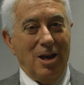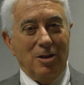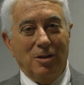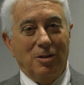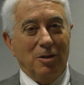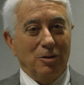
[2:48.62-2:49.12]

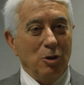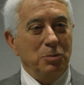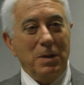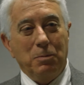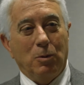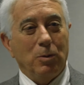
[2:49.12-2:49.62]
And
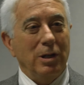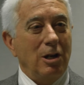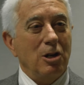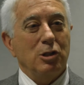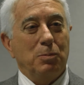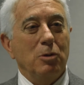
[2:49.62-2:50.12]
those people
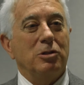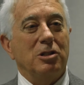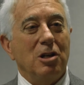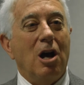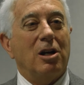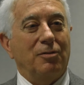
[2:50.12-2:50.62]
really aren't supposed
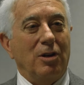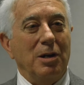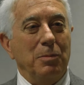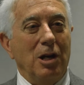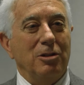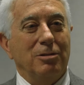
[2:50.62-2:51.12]
to talk
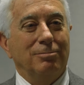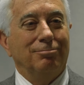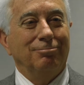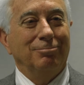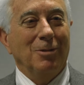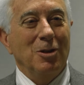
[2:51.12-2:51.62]
very much.
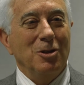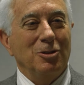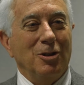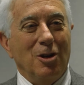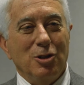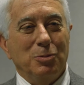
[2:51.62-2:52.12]

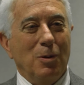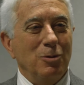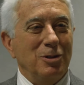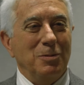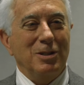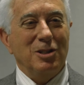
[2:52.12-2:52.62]
So they're all
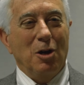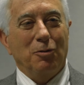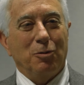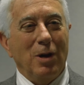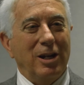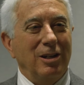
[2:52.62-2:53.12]
supposed to be
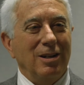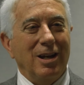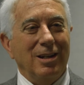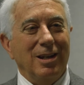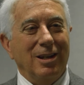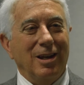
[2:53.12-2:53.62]

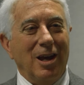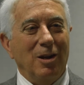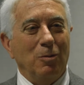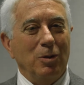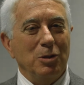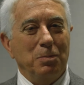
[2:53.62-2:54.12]
self-regulating
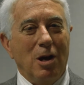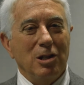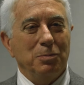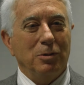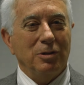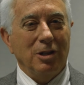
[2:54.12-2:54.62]
and
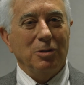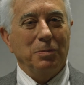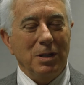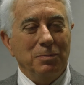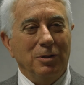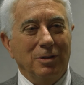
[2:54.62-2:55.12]
responsible to other
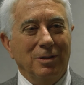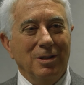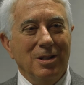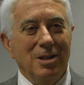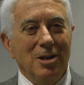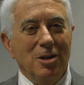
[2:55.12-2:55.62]
people.
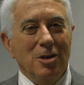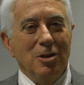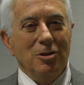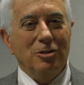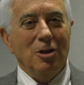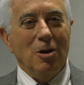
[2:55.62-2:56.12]

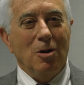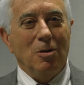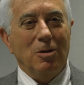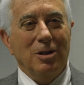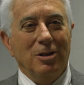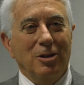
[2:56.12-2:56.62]

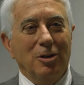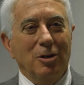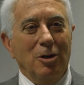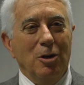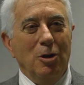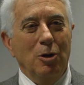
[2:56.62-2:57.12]
So
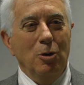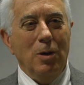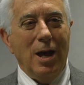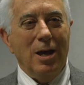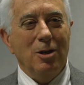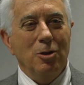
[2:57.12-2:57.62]

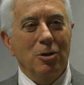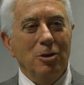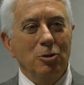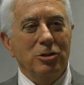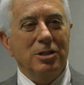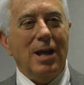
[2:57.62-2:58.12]

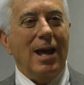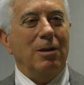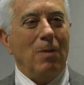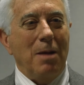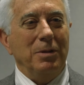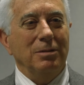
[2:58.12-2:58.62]
who's the
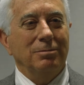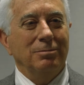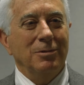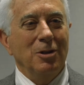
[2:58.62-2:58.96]
daddy rabbit?